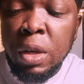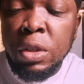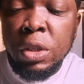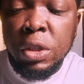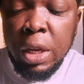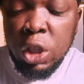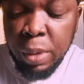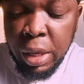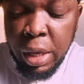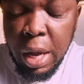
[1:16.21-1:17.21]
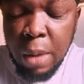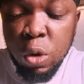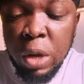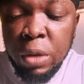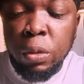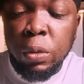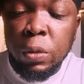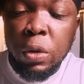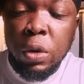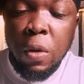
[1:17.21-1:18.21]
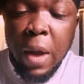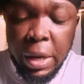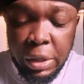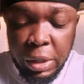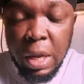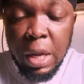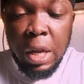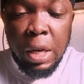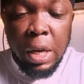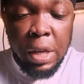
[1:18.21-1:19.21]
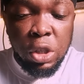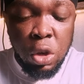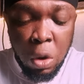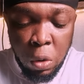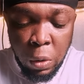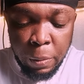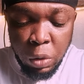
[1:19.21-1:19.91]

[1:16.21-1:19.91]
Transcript: Sincerely speaking, I'm grateful. All right, let's go.